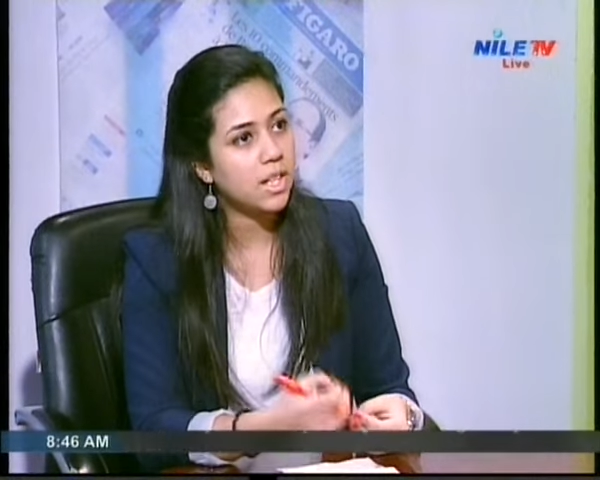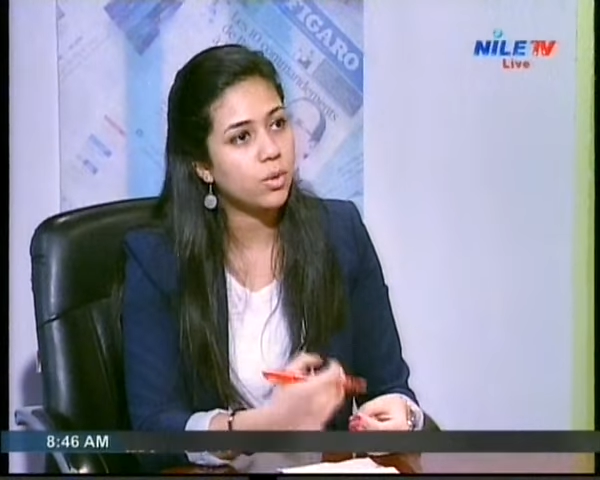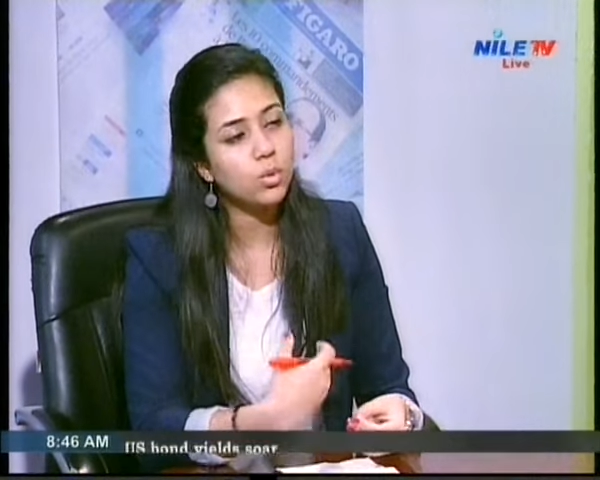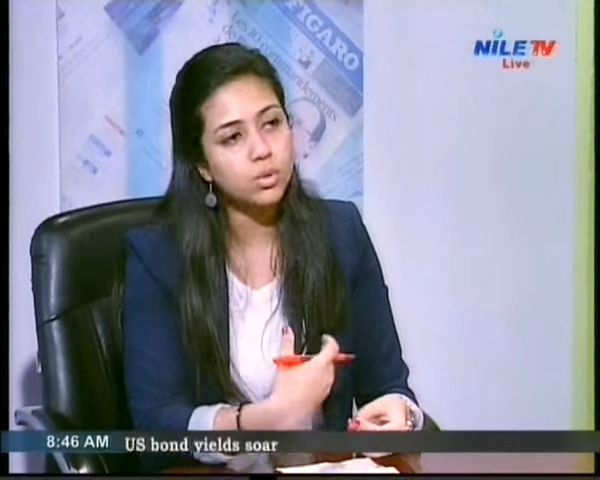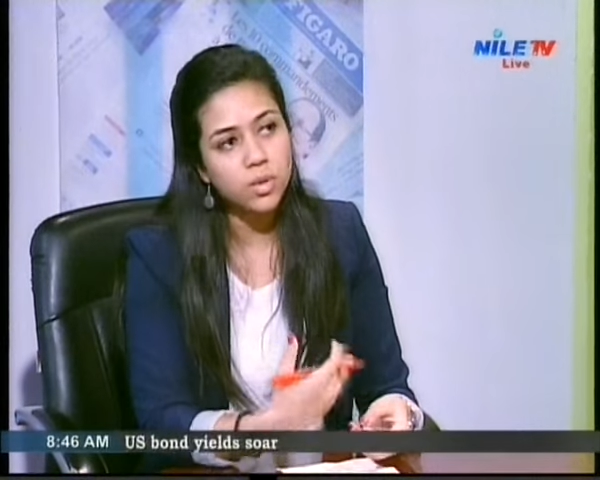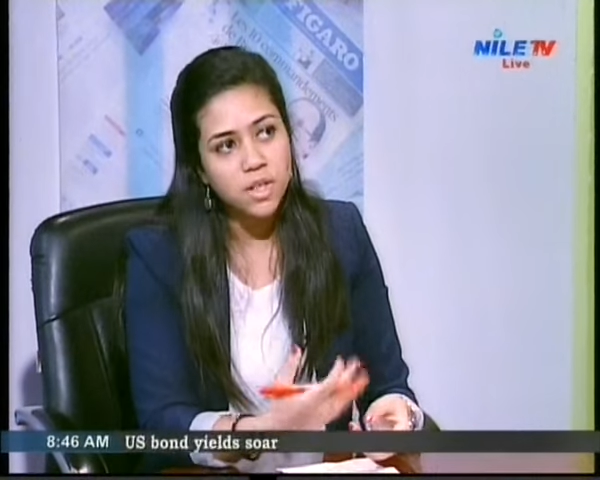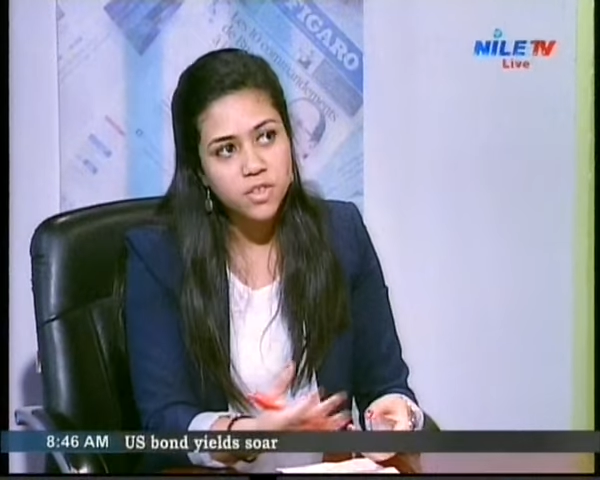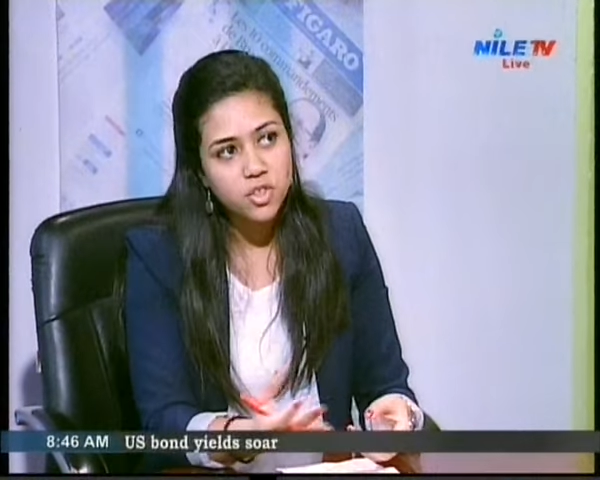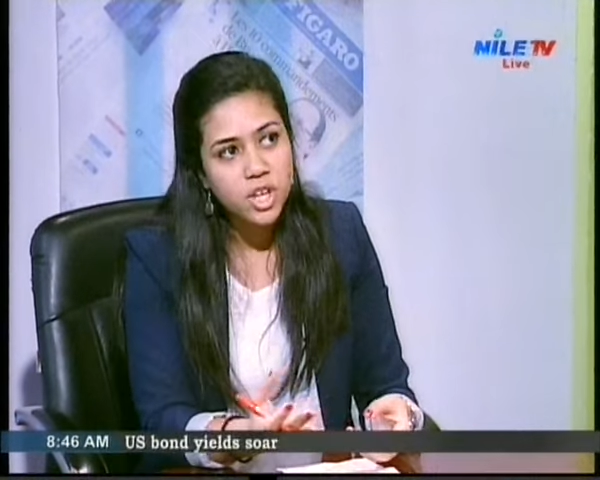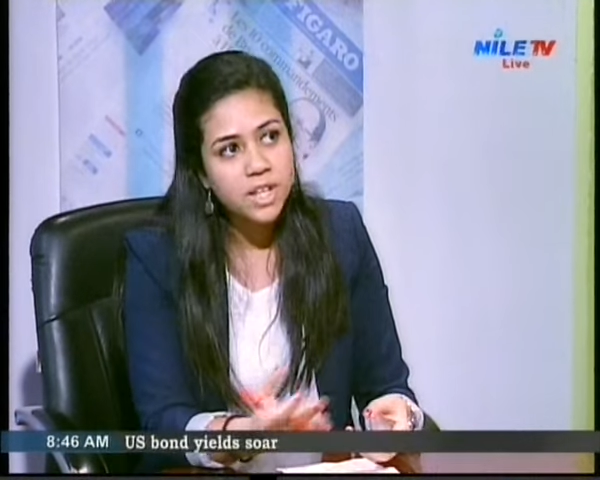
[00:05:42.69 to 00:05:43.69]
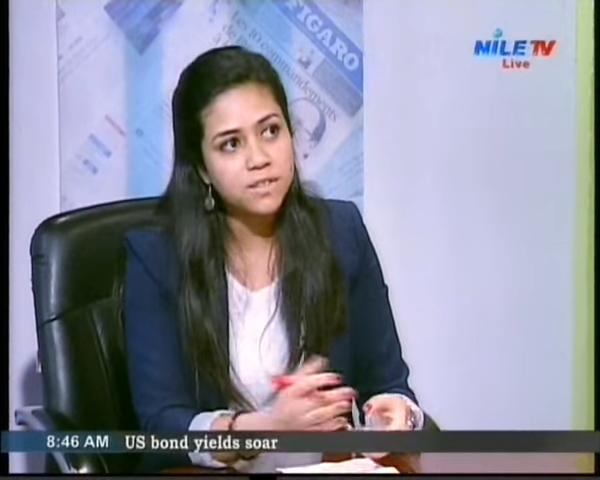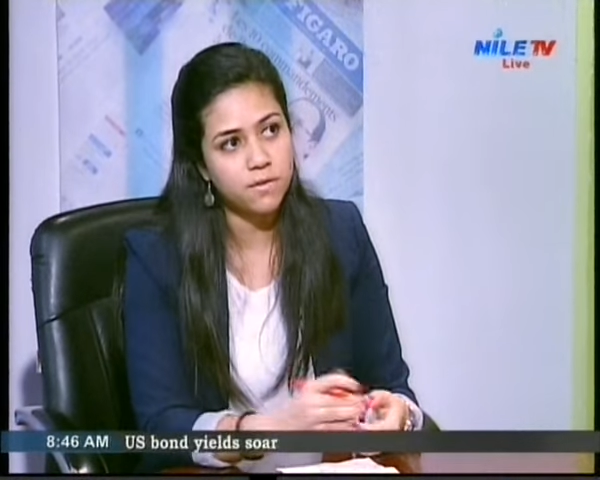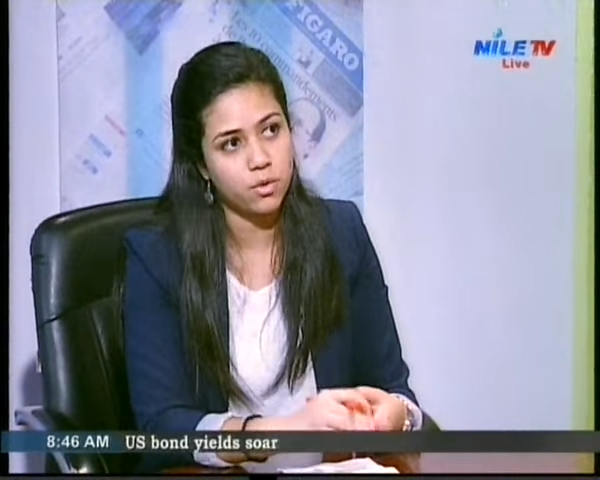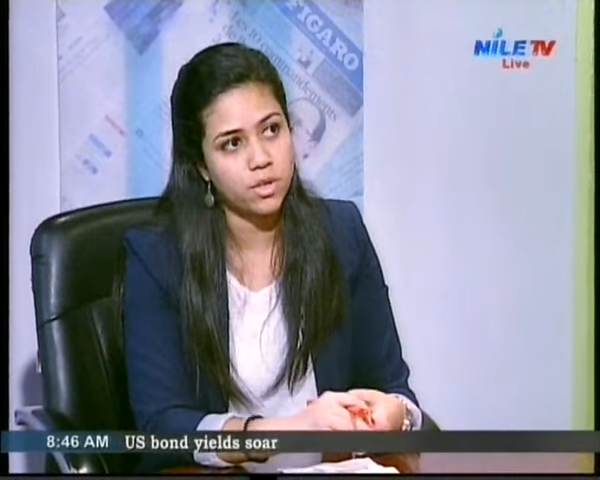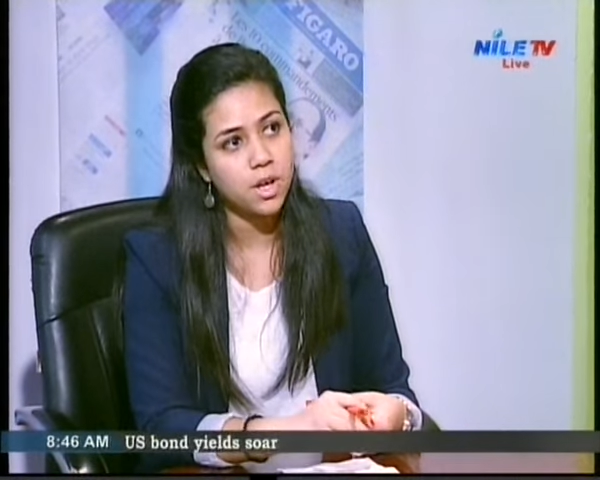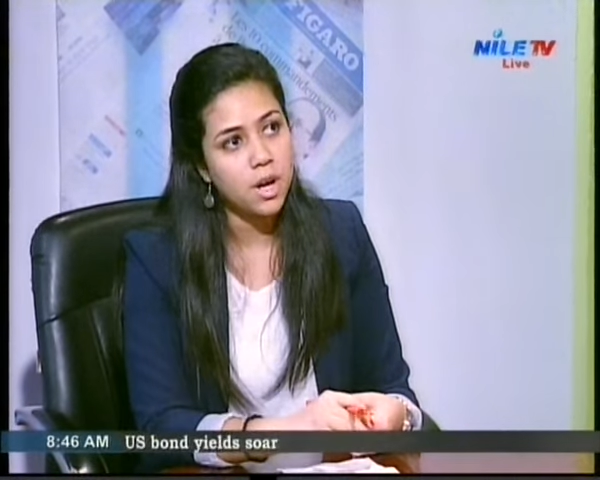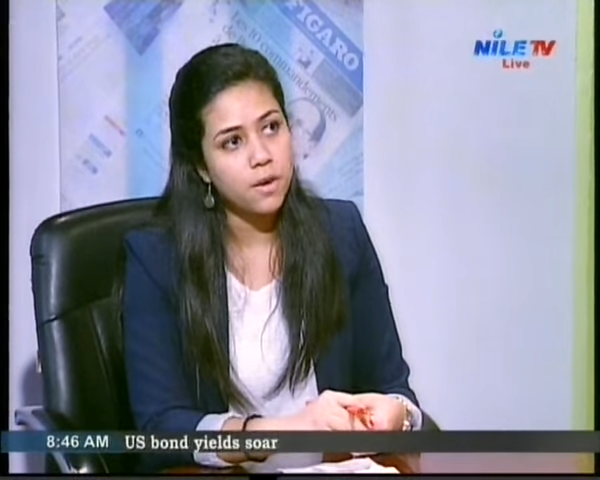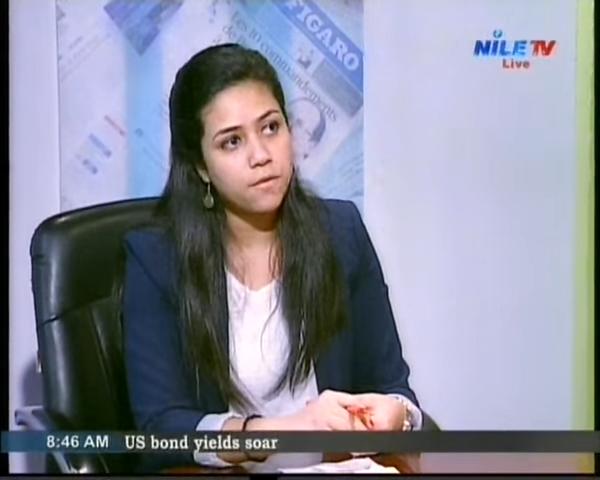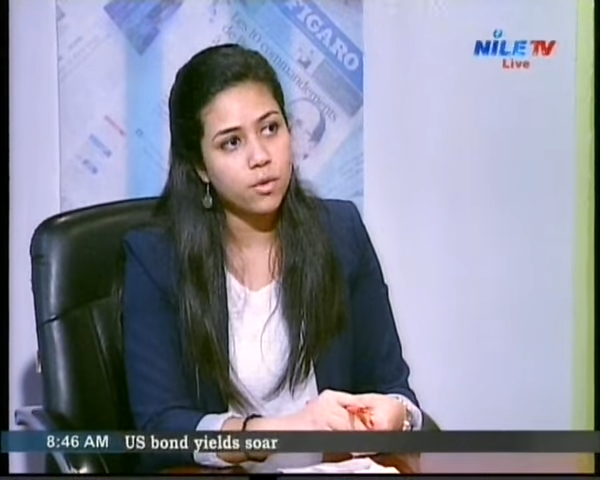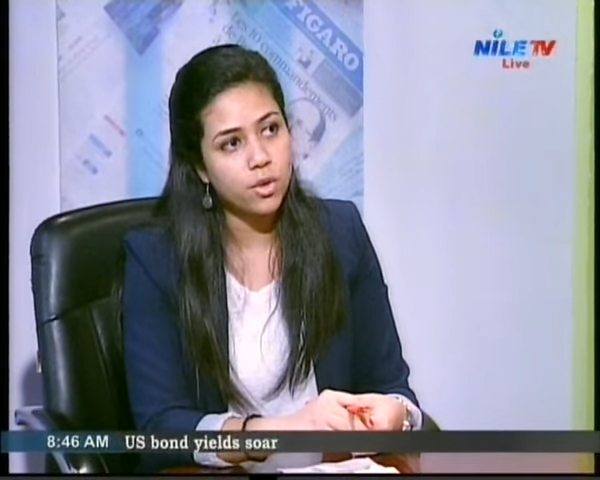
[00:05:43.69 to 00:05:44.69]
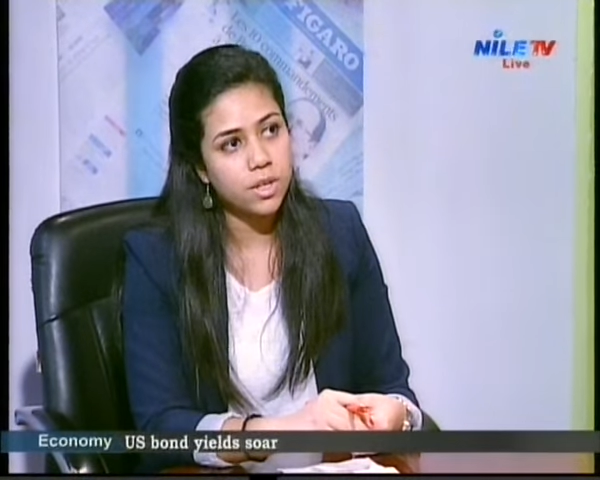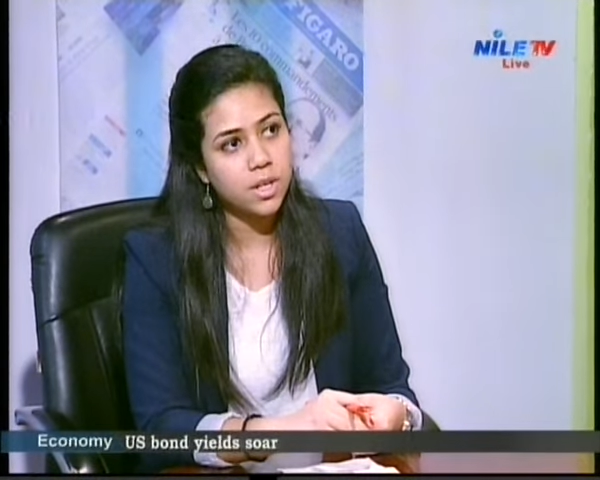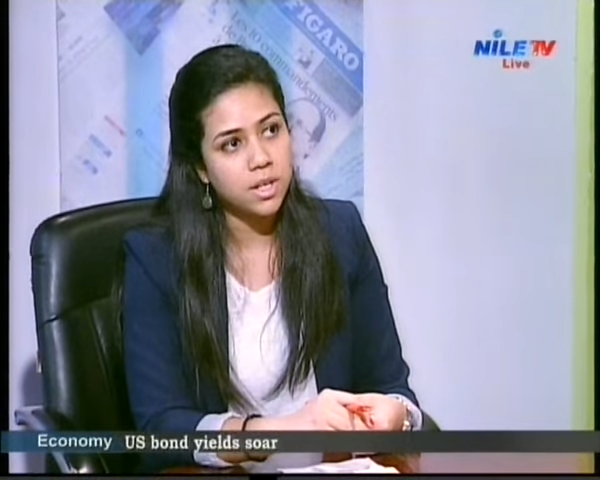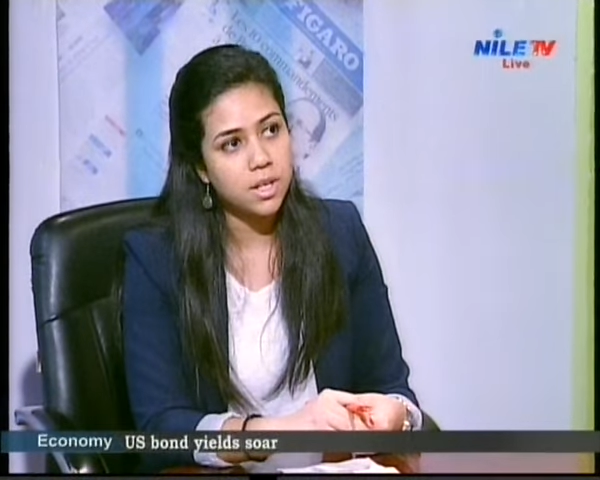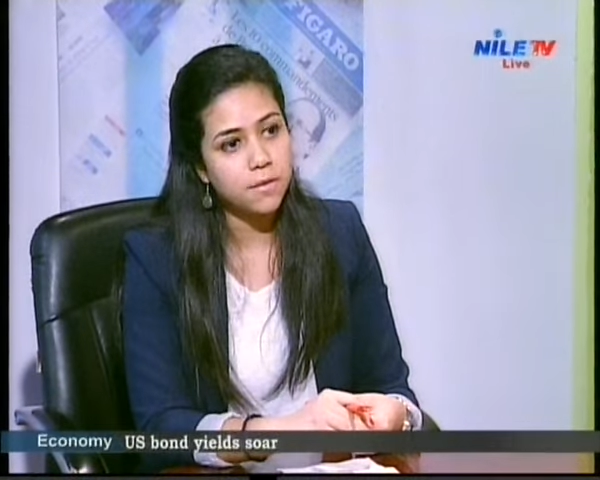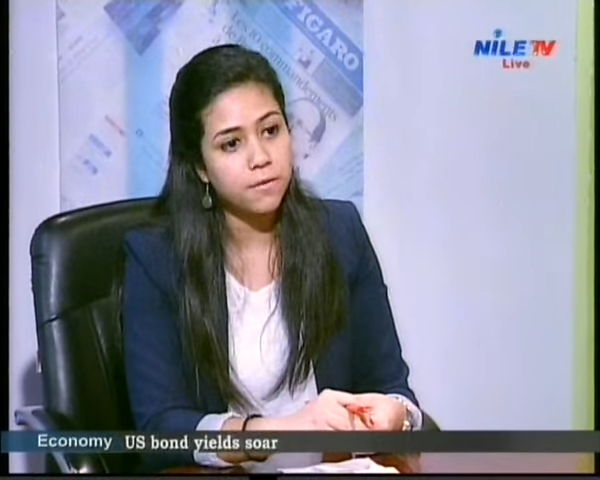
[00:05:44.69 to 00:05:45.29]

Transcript: and also give a chance for for uh,